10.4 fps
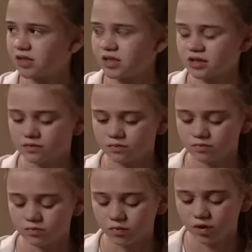It's either
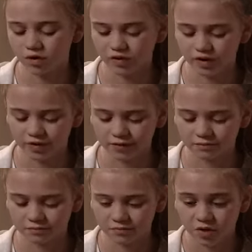one or the
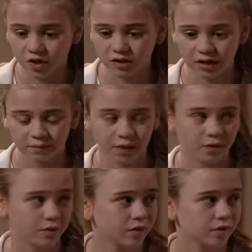other. I'm not allowed
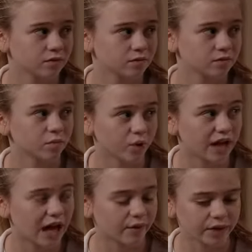both.
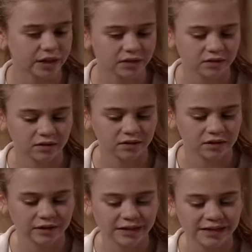1 hour.
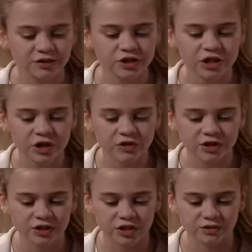And there's literally
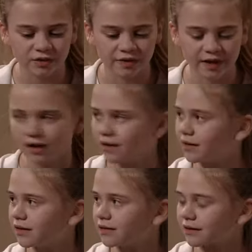nothing to do on there.
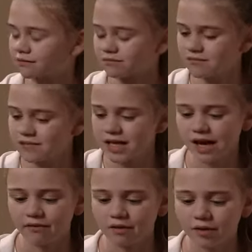Like,
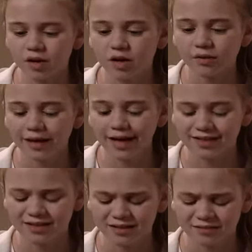zero, and no
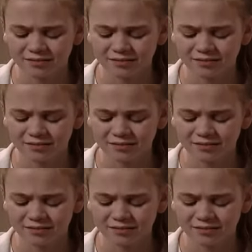kids.